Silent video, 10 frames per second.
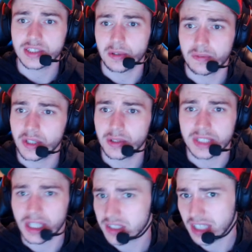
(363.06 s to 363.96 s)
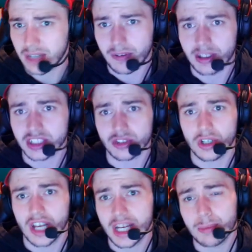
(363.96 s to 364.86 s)
Infused. It looks like a very strong
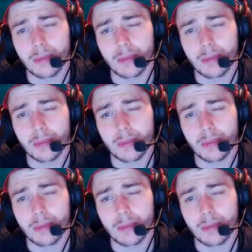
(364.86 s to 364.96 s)
lineup.